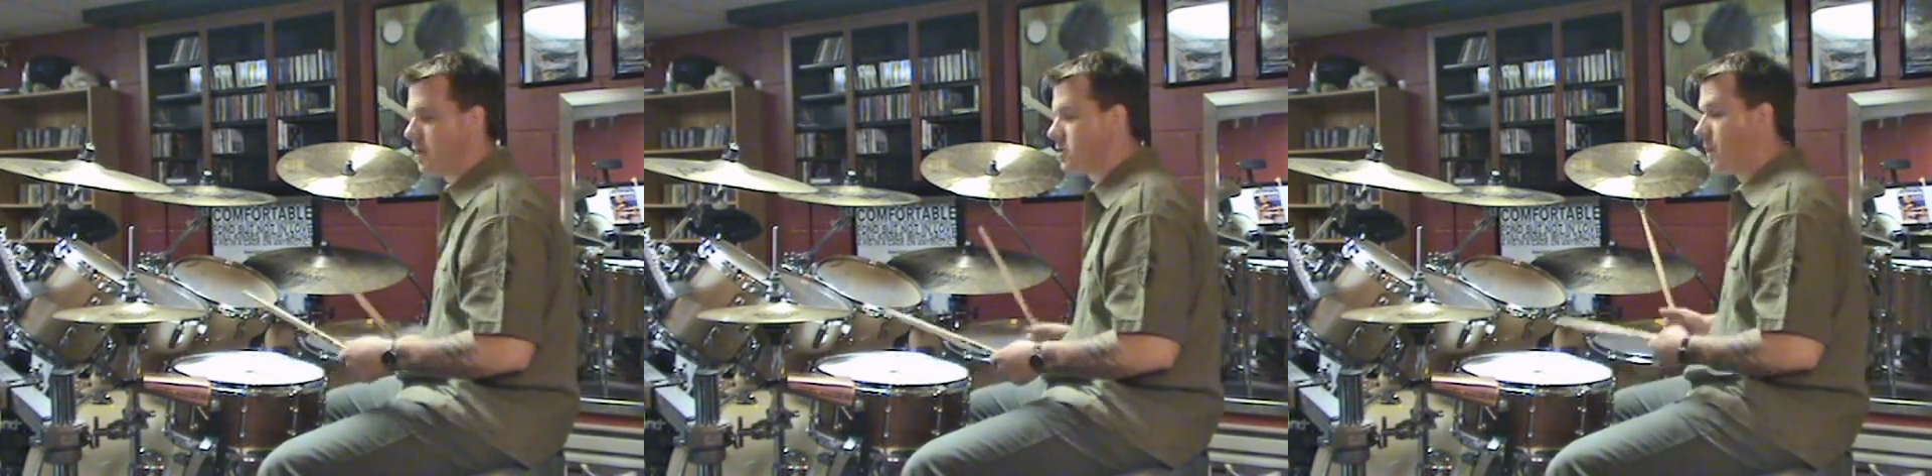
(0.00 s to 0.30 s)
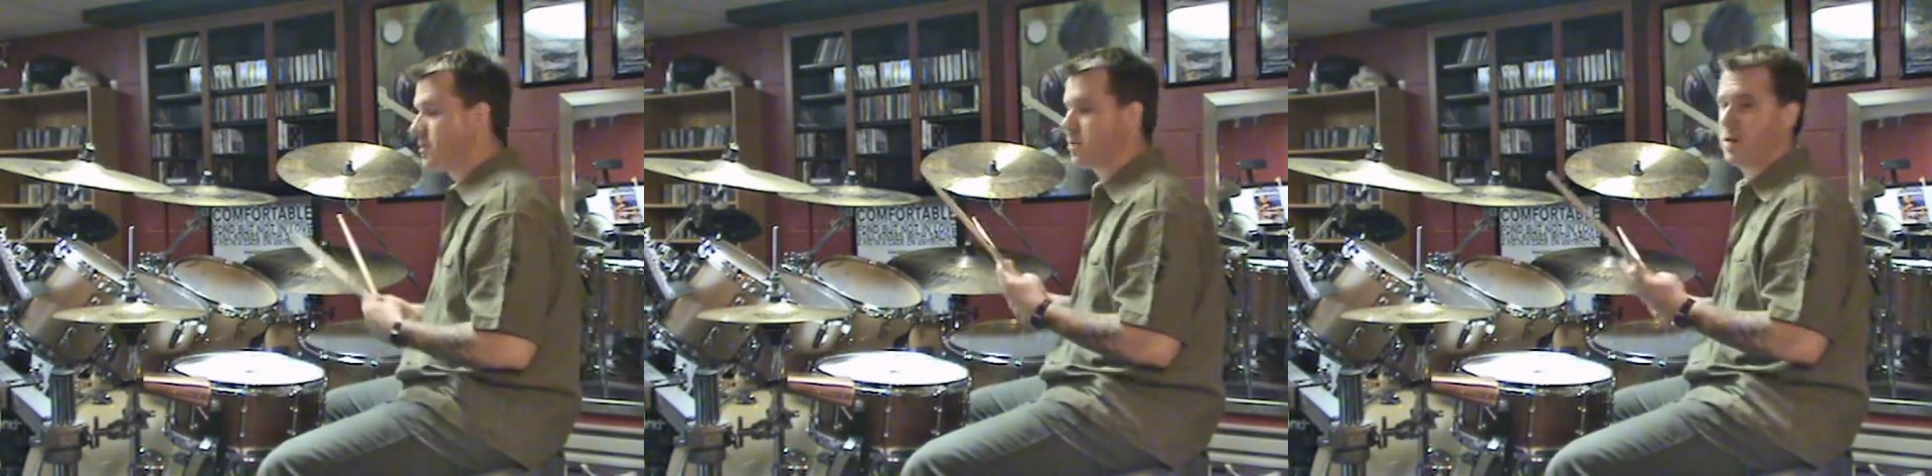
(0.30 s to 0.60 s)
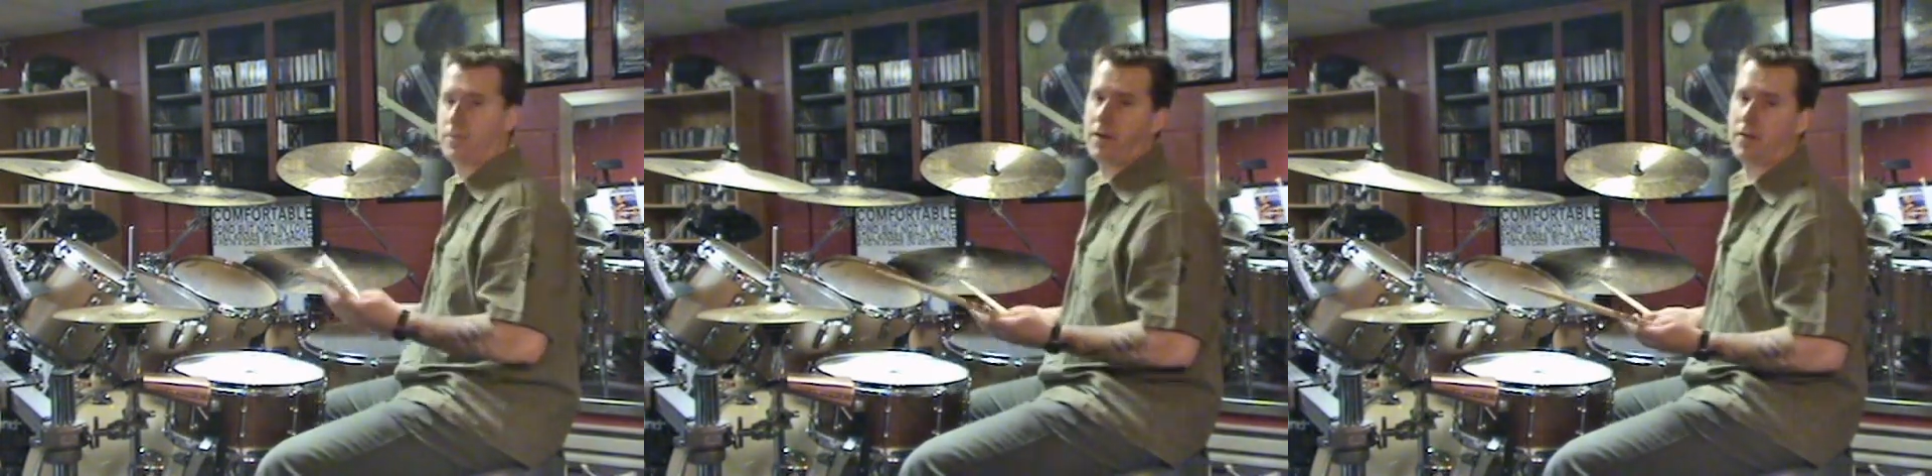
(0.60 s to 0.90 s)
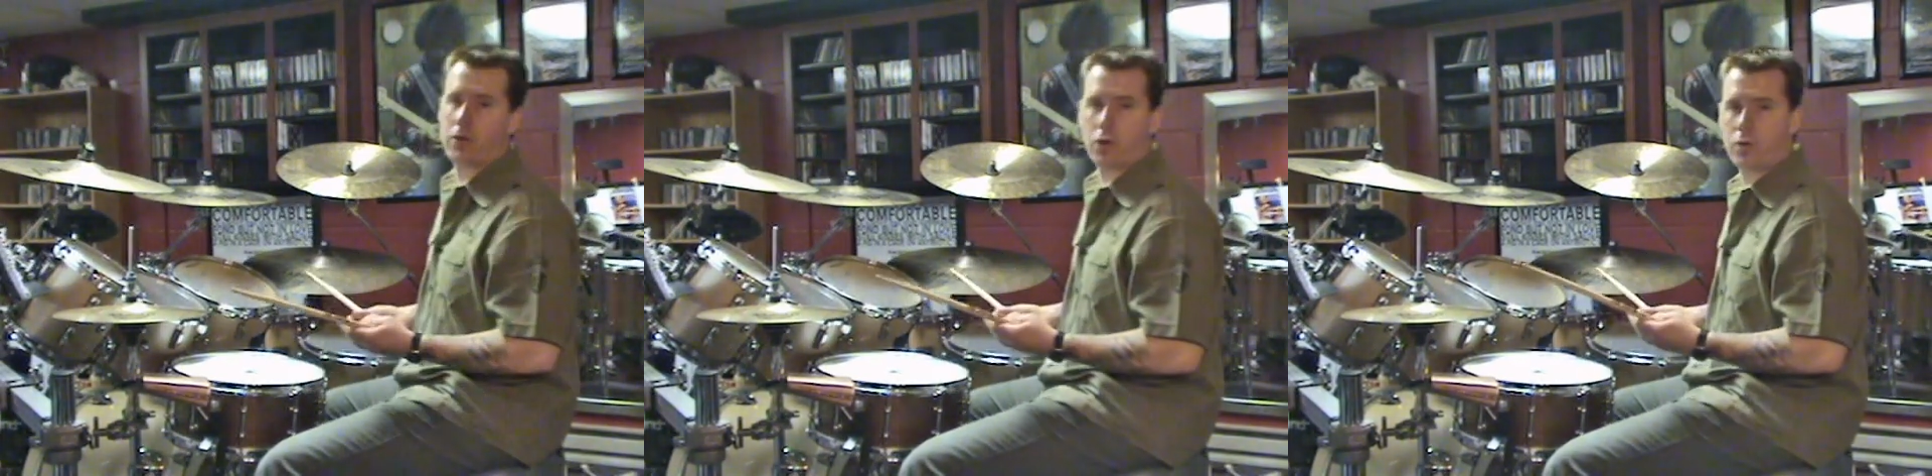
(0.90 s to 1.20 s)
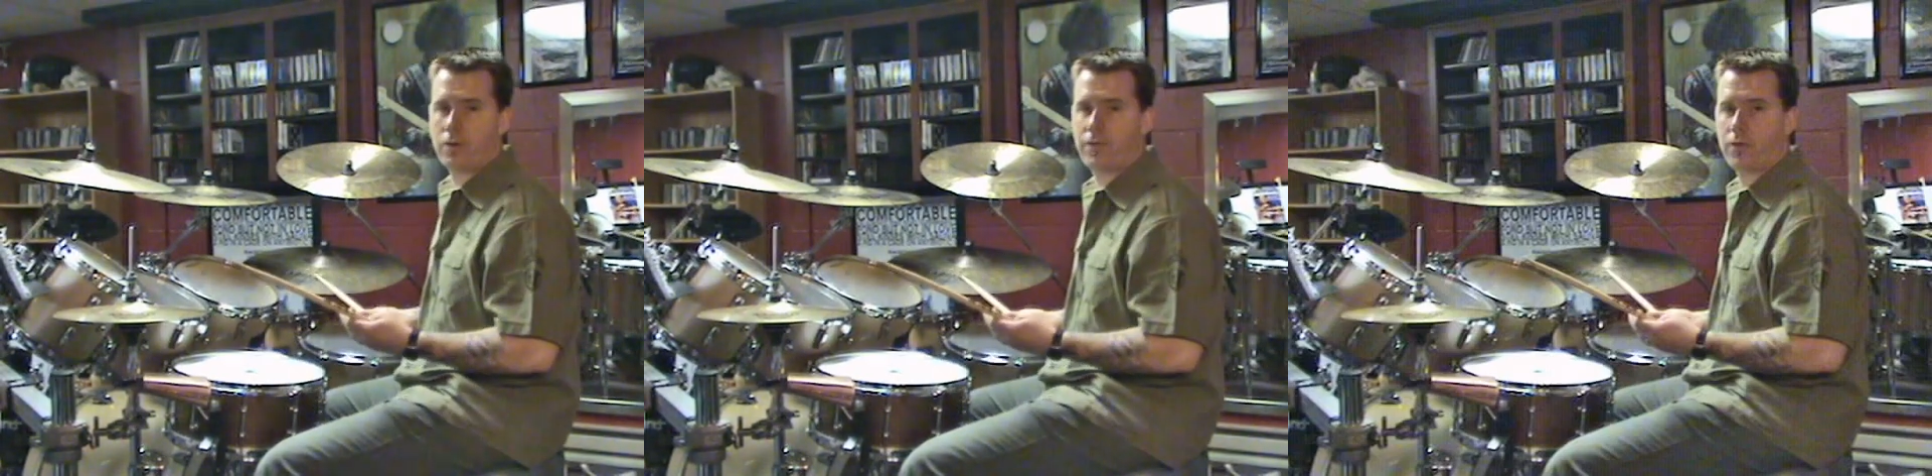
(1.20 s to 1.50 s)
So I'm just going to play a little
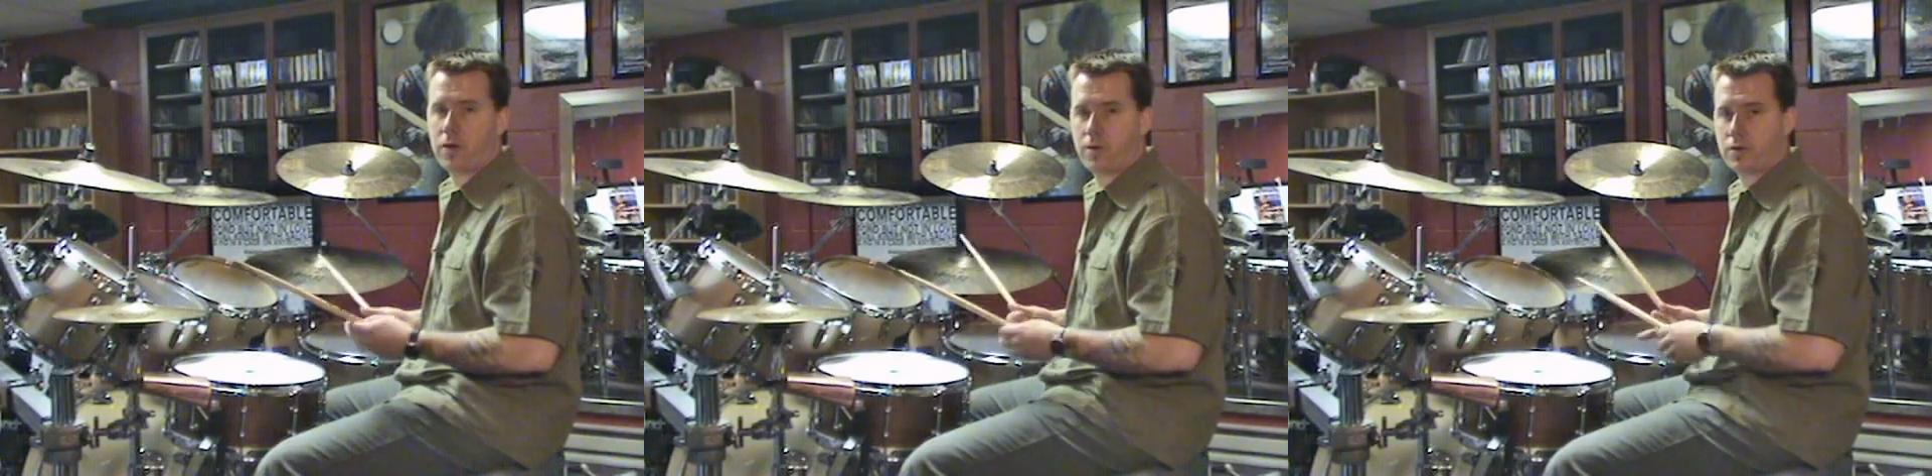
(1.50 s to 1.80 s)
groove for you